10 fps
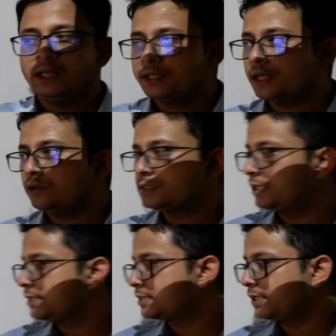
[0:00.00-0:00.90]
Here you see
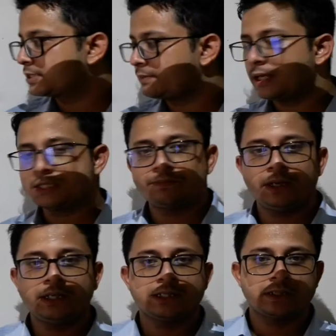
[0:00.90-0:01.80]
this risk
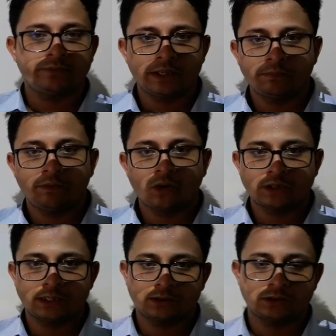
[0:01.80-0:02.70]
management is a very
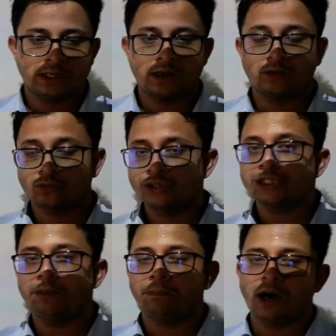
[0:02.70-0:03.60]
important
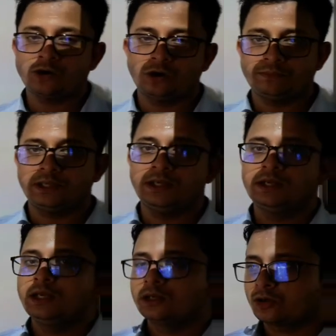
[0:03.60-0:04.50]
crucial part of the
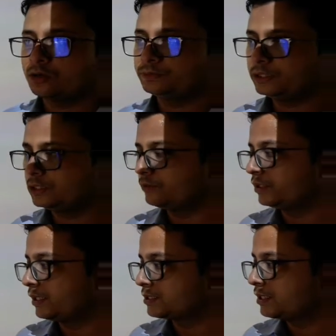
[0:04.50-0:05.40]
corporate
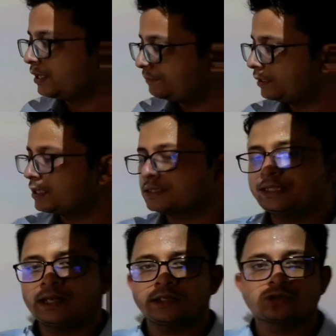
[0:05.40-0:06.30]
governance, because
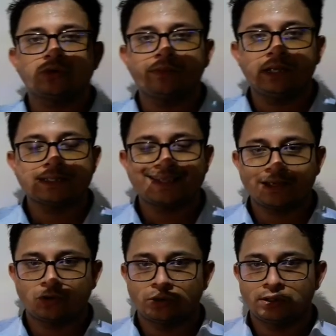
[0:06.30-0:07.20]
there are so many
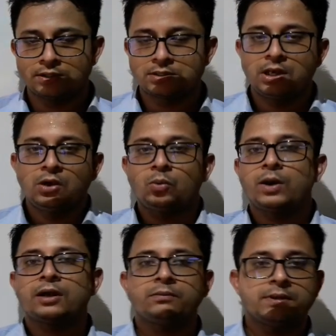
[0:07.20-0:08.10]
stakeholders.
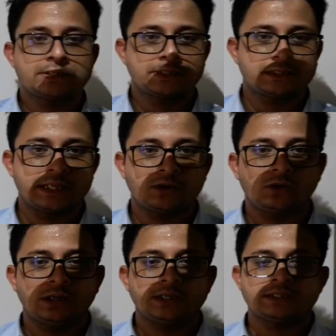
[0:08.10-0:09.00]
One of the
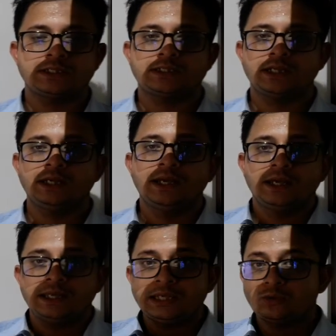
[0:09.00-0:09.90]
stakeholders is the
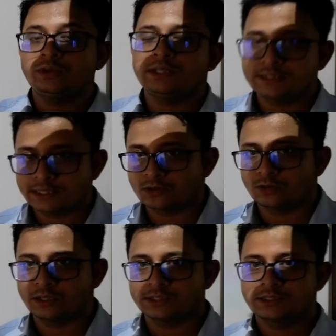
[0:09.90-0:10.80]
equity
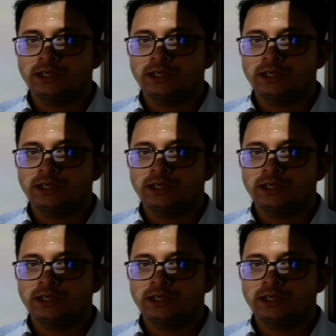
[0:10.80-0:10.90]
shareholders.